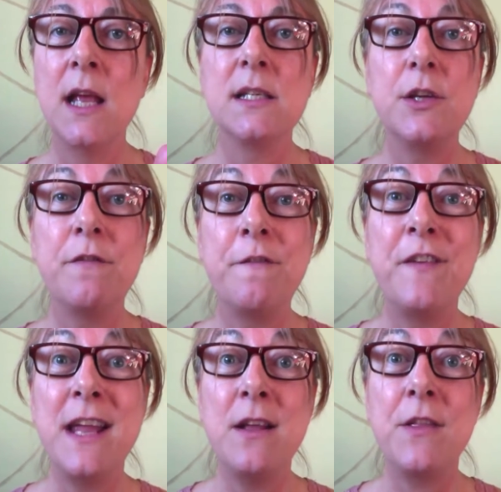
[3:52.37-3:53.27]
so you
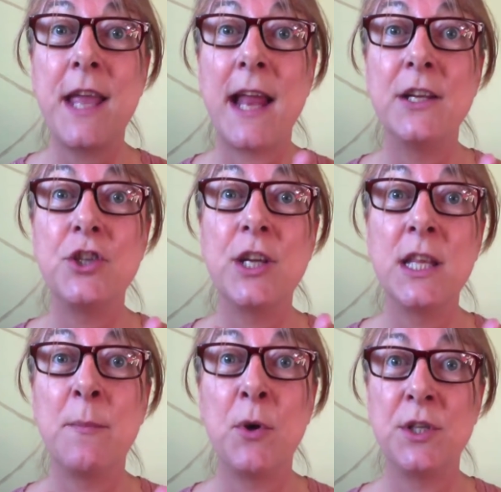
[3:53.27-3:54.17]
feel the energy
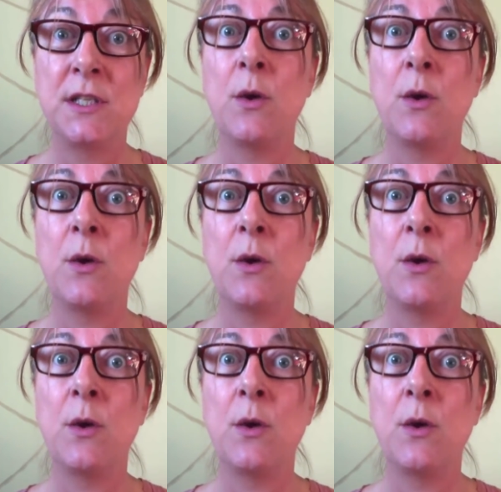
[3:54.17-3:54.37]
in the body.